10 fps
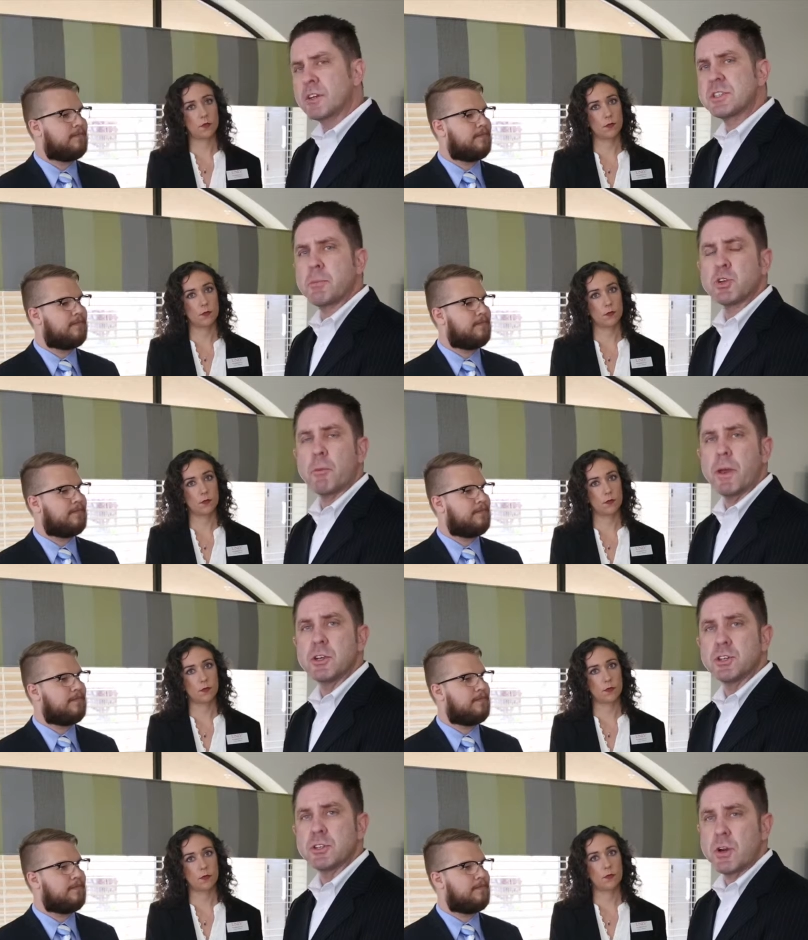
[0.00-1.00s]
Speaker 1: of exceptional
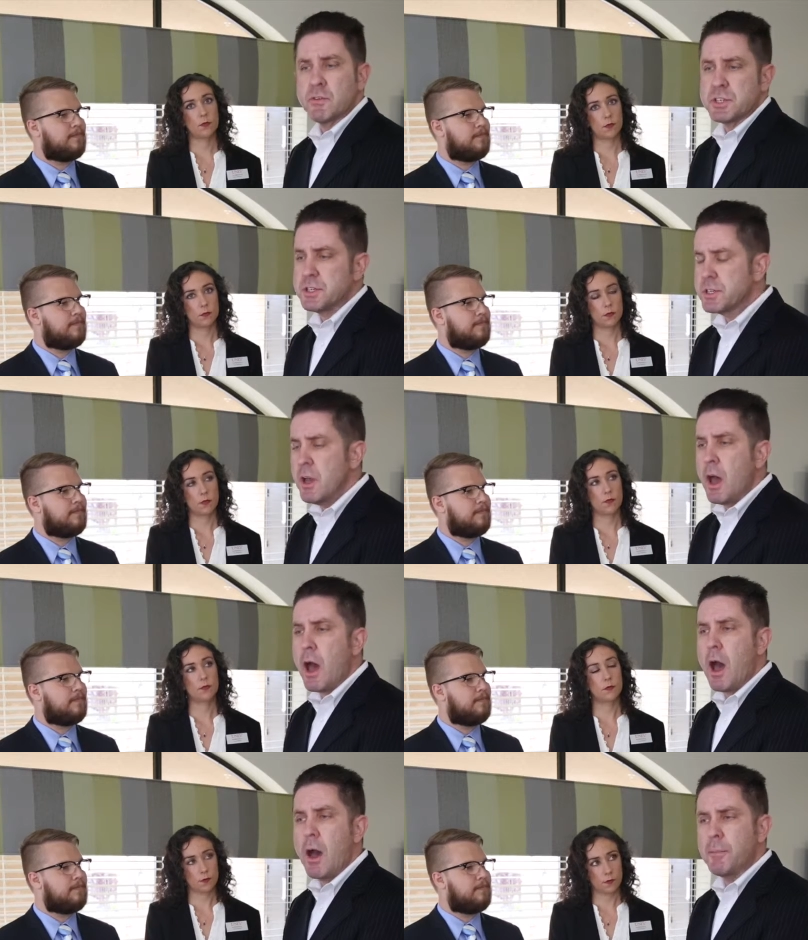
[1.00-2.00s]
patient services,
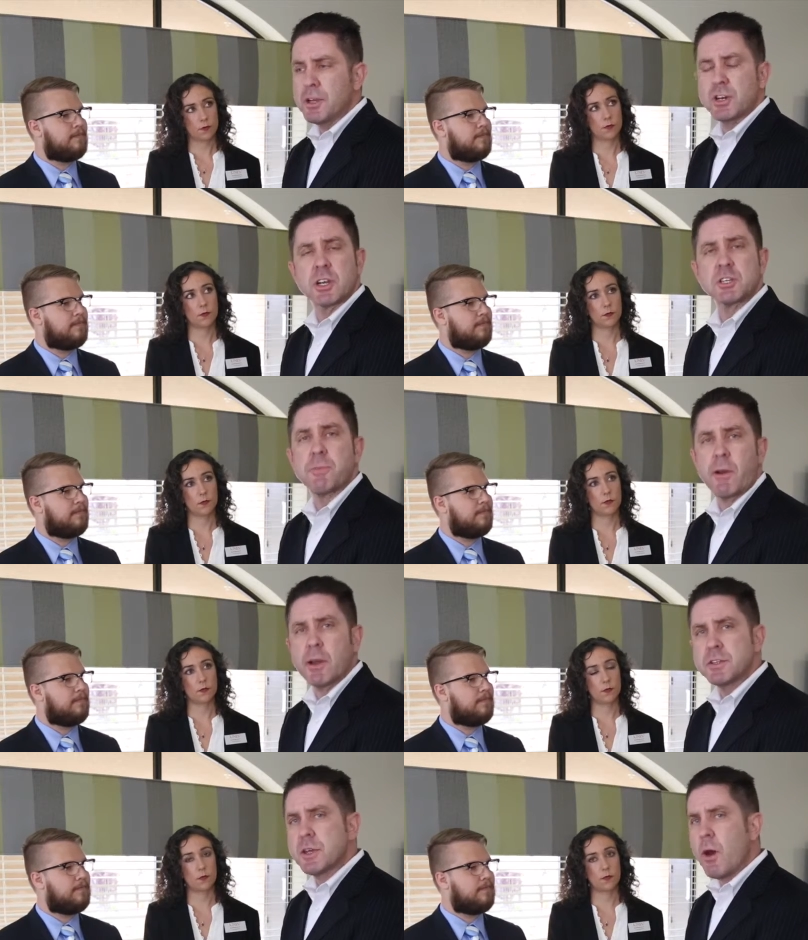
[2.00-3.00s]
uh, patient
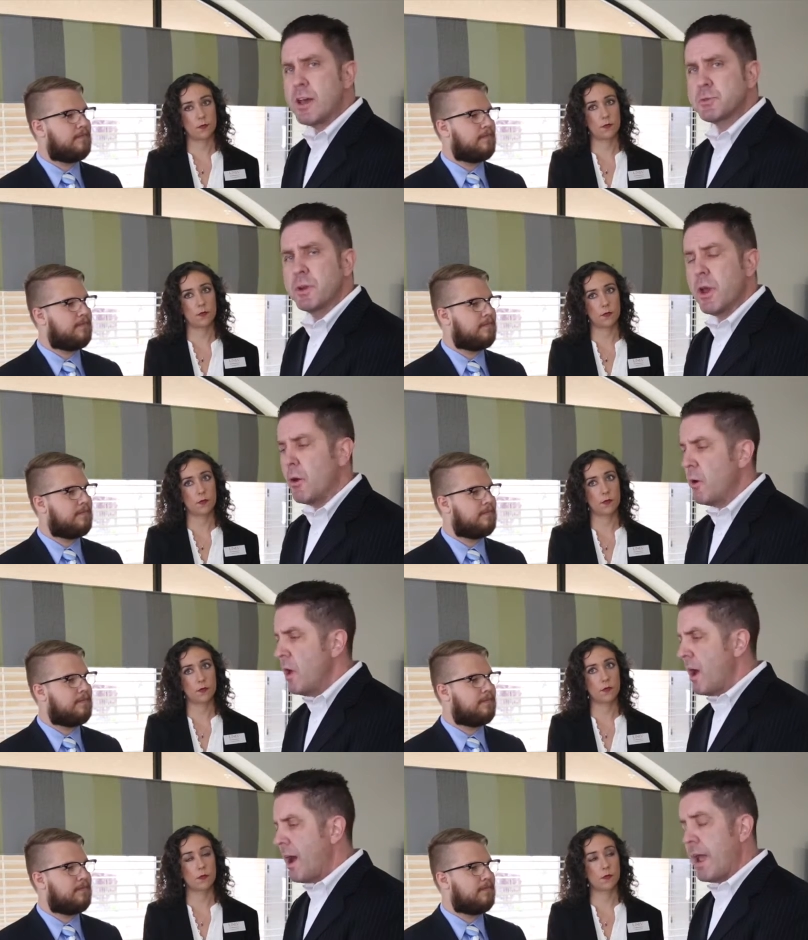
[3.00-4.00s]
experience. So as we know,
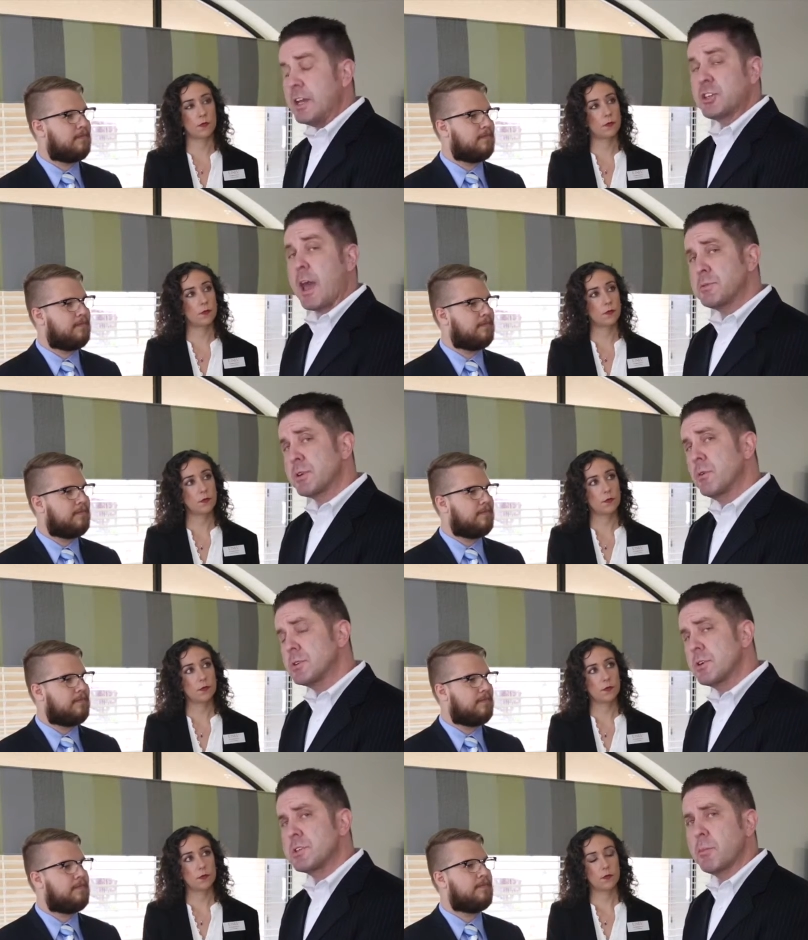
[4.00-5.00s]
uh, HCAHPS
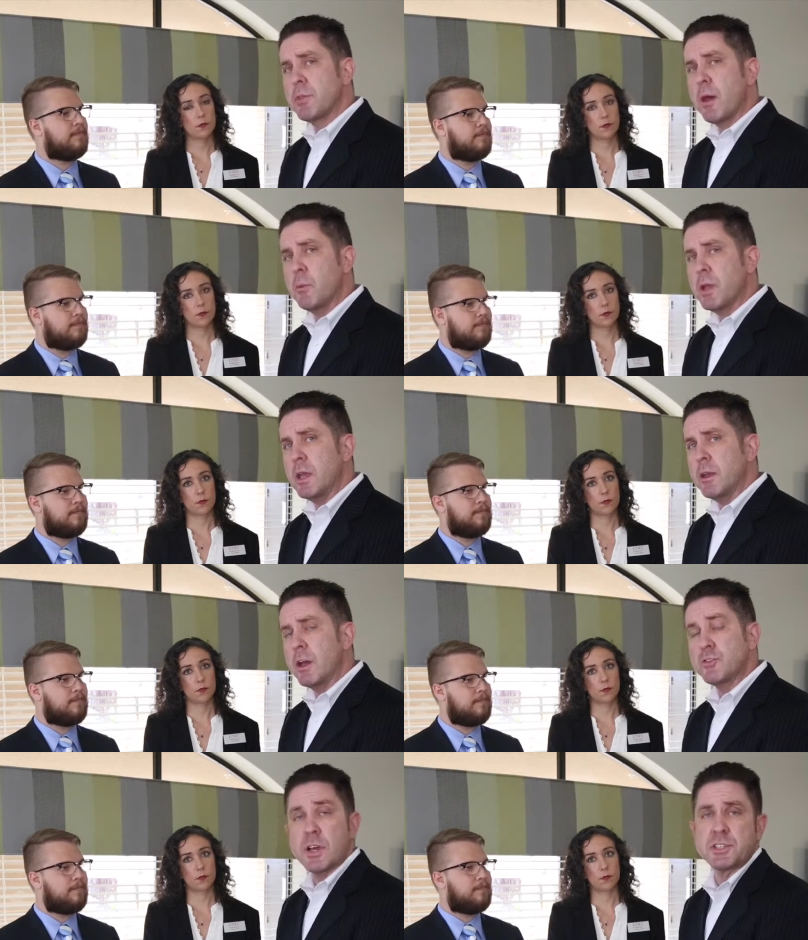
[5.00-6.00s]
scores are something that
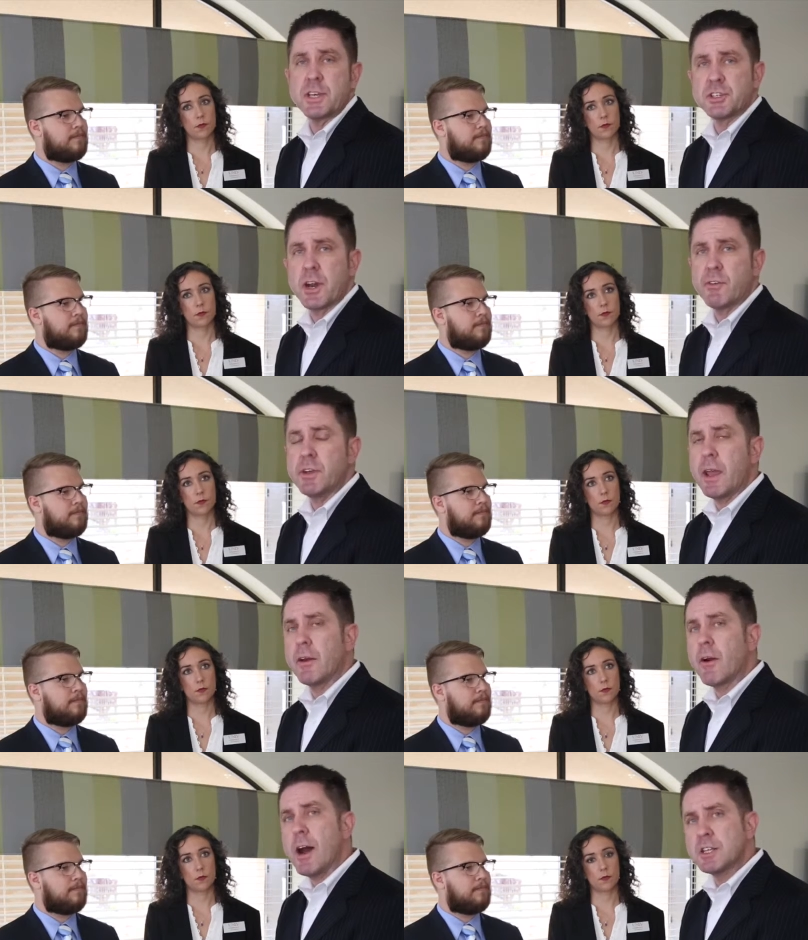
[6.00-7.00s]
we address each and every
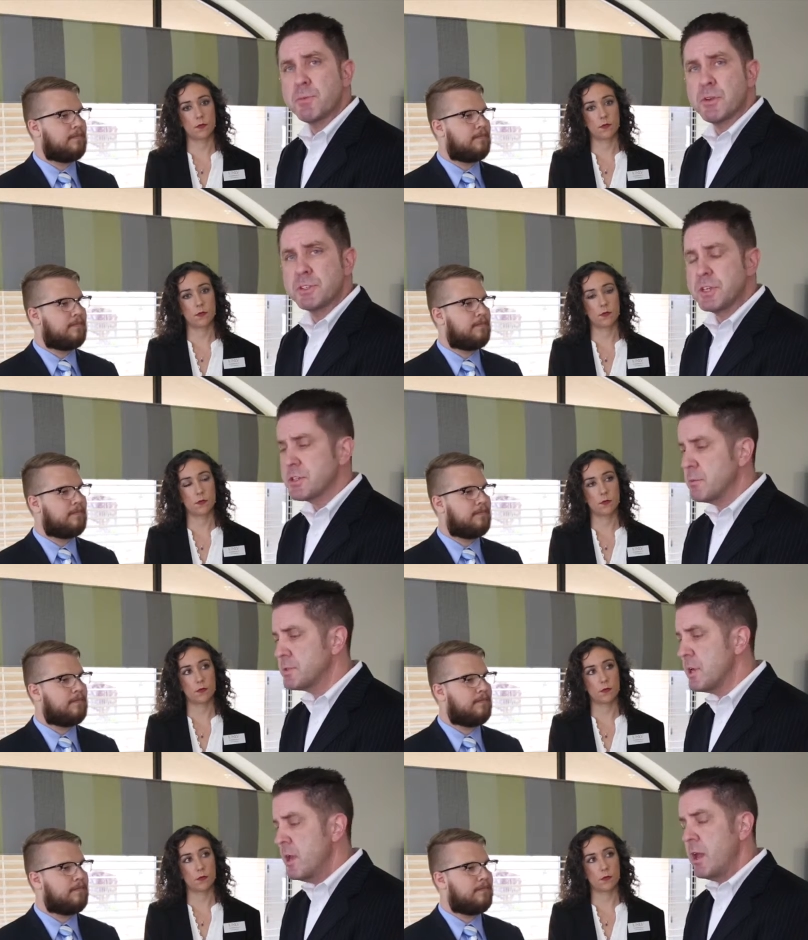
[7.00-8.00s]
day in our hospital
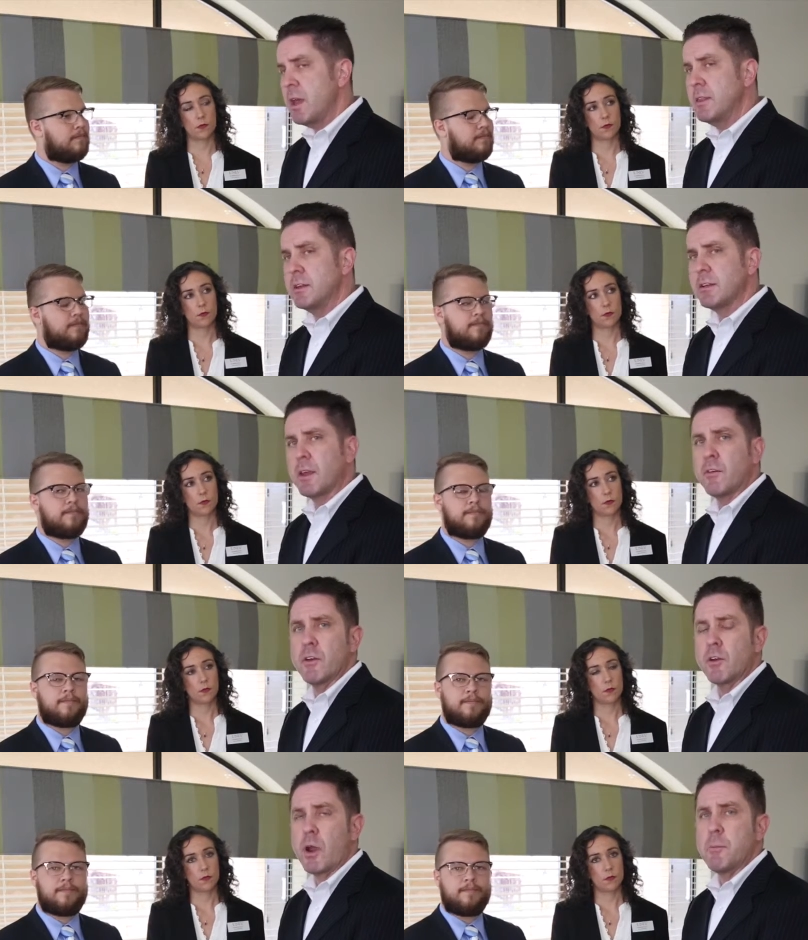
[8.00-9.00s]
systems and the
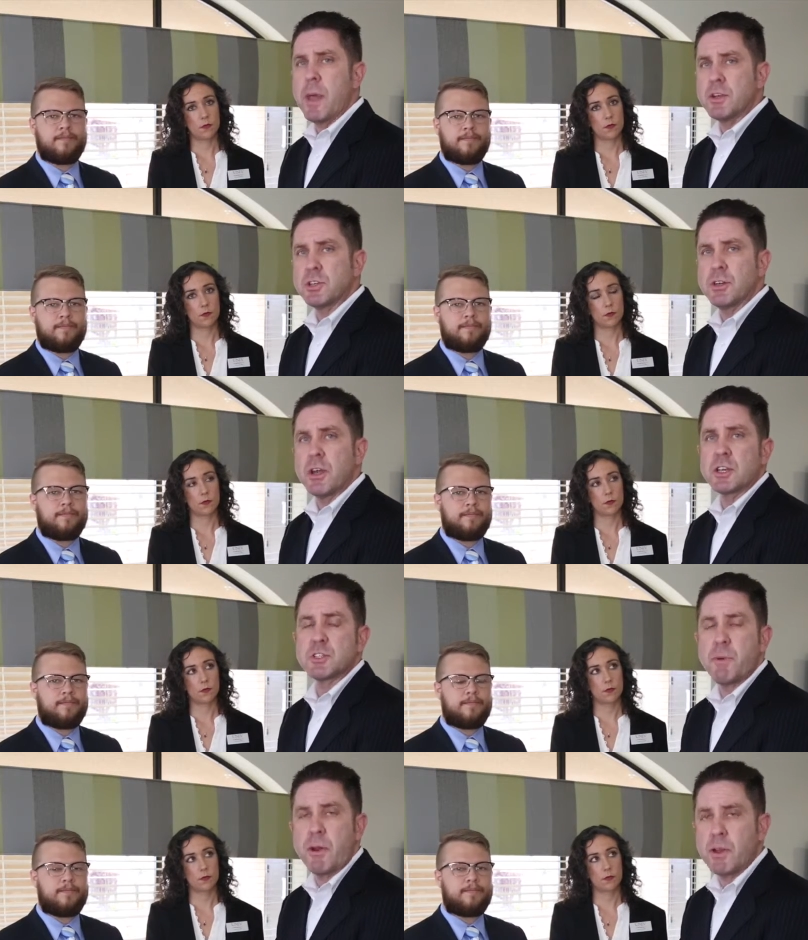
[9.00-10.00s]
delivery of great patient
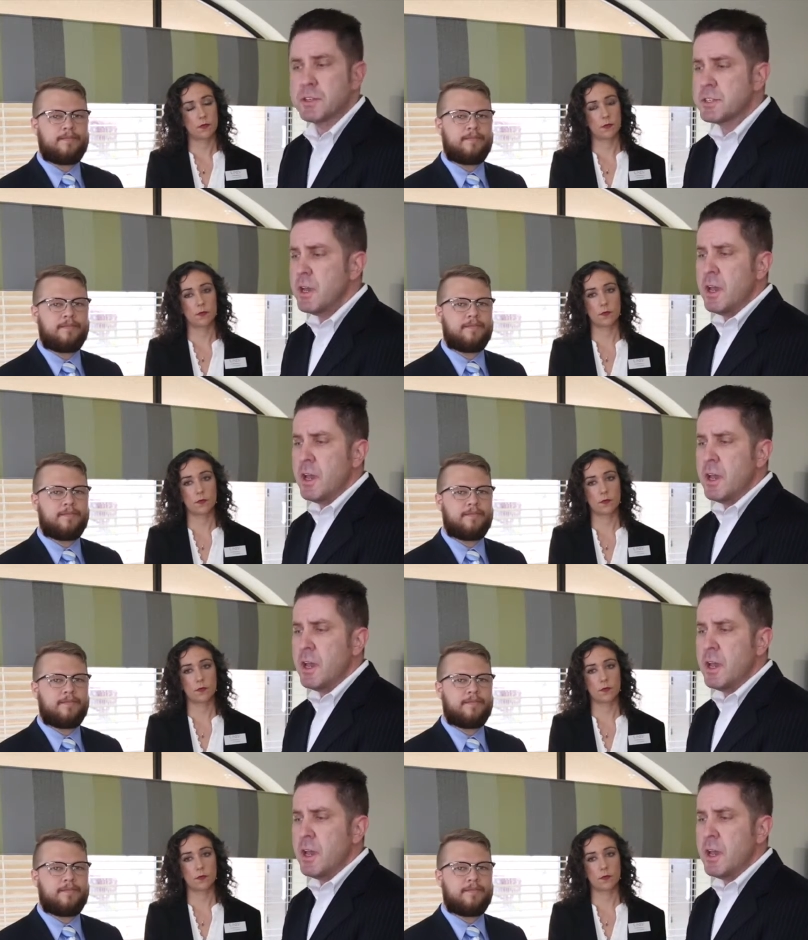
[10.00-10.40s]
experience.